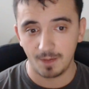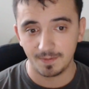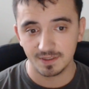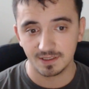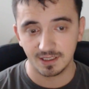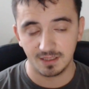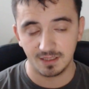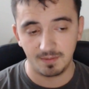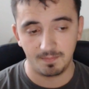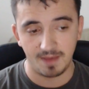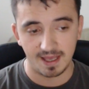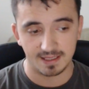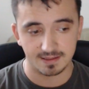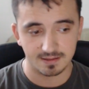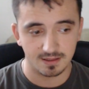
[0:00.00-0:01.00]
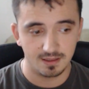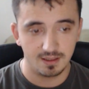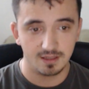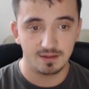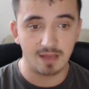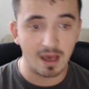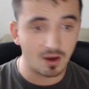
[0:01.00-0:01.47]
gonna be best.
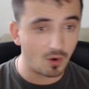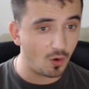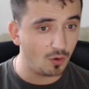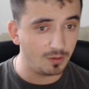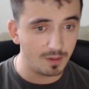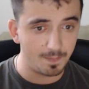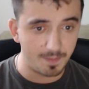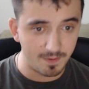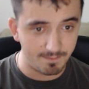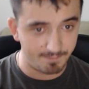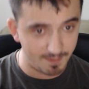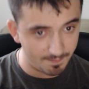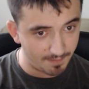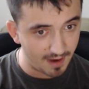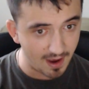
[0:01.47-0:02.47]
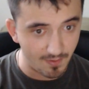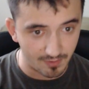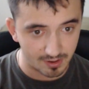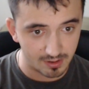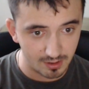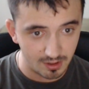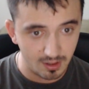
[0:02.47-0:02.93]
Not only PvP
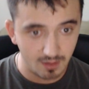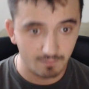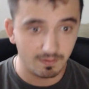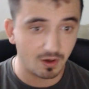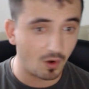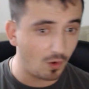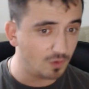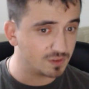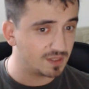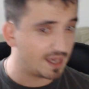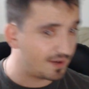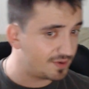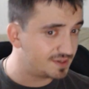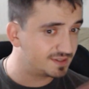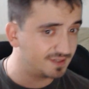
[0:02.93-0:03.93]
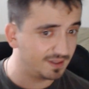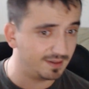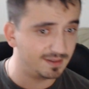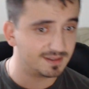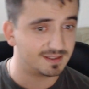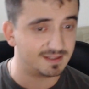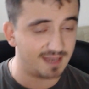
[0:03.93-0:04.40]
power, but also a
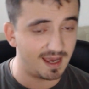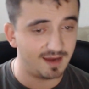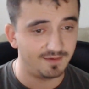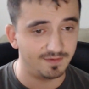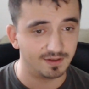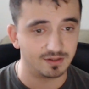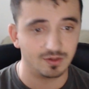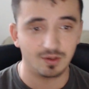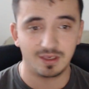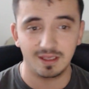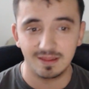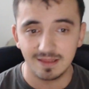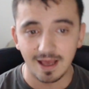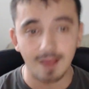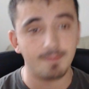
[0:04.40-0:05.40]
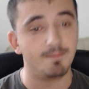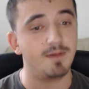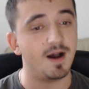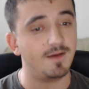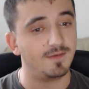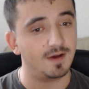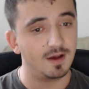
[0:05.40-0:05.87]
resilience side of it. You cannot
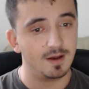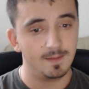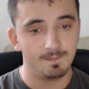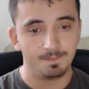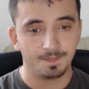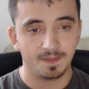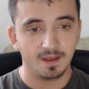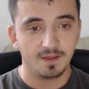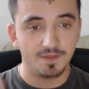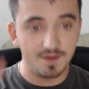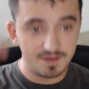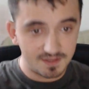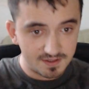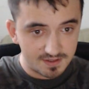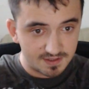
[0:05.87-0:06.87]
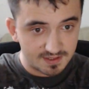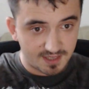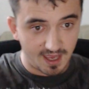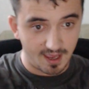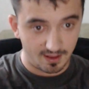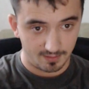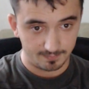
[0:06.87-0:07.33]
buff. This is the
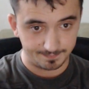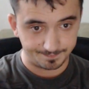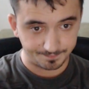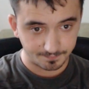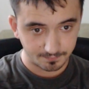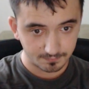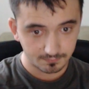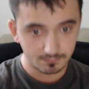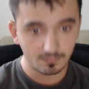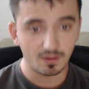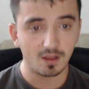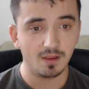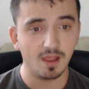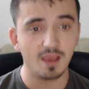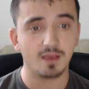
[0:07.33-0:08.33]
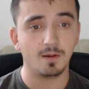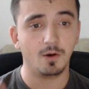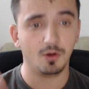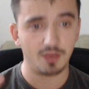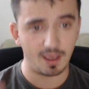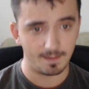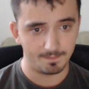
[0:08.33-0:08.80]
scale. Like,
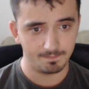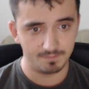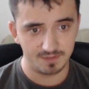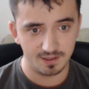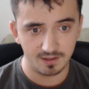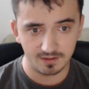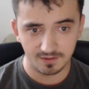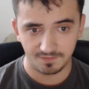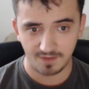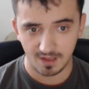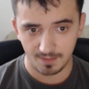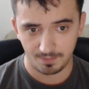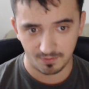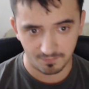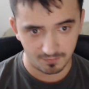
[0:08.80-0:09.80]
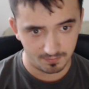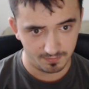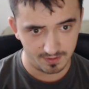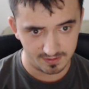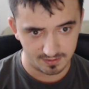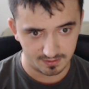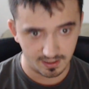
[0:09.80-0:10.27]
okay, dear developer from
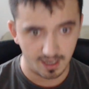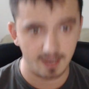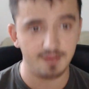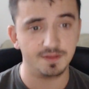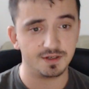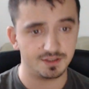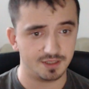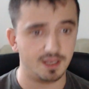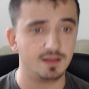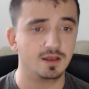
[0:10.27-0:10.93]
Blizzard, I understand